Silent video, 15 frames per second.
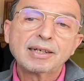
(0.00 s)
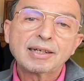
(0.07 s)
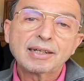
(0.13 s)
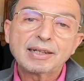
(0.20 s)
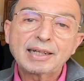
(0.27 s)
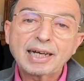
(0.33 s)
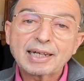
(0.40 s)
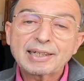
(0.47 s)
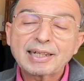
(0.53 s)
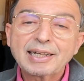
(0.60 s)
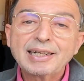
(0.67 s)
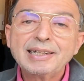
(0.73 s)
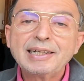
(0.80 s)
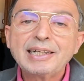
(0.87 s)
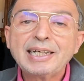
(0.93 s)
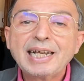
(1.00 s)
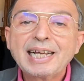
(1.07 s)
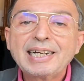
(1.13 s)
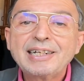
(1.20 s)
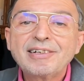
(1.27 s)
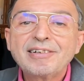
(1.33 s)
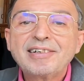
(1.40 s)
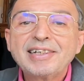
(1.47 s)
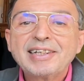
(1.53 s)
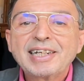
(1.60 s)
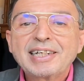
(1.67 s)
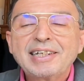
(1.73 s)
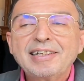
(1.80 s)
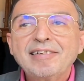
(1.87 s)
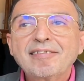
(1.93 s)
that the energy
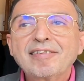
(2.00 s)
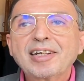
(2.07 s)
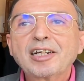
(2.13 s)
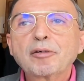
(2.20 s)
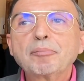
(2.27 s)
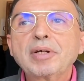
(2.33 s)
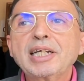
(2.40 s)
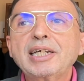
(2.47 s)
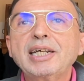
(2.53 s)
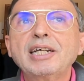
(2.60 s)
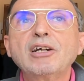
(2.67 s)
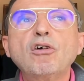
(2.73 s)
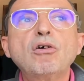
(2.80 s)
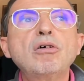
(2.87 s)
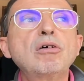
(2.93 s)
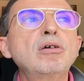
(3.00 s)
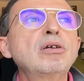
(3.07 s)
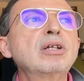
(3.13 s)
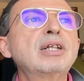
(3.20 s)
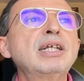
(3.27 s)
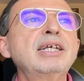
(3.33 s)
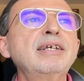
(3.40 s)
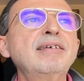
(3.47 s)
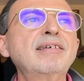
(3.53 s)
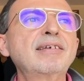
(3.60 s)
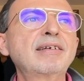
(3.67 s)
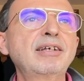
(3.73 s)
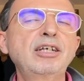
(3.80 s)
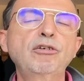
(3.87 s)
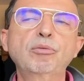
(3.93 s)
that is there making all this
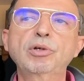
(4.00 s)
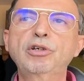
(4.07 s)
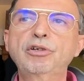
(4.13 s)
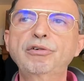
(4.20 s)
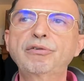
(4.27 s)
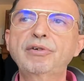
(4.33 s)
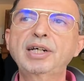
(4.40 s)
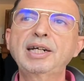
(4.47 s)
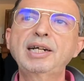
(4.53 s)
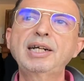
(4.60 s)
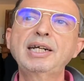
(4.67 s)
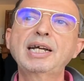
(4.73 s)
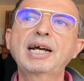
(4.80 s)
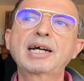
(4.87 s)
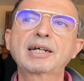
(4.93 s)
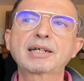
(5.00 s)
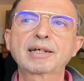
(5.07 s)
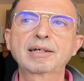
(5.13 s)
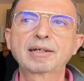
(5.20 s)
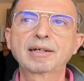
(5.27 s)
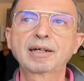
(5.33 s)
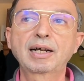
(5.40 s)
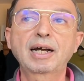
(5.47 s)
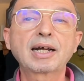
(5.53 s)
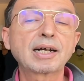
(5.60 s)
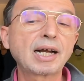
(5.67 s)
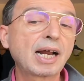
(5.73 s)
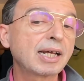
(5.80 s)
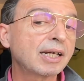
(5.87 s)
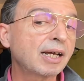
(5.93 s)
is what you really are. And
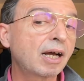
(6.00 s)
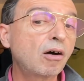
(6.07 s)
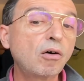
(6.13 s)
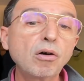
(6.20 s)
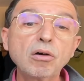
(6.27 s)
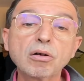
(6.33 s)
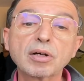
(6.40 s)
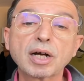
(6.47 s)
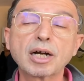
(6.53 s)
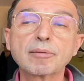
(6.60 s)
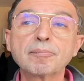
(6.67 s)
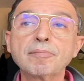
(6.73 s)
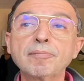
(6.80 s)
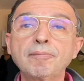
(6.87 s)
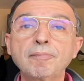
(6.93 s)
like a hologram,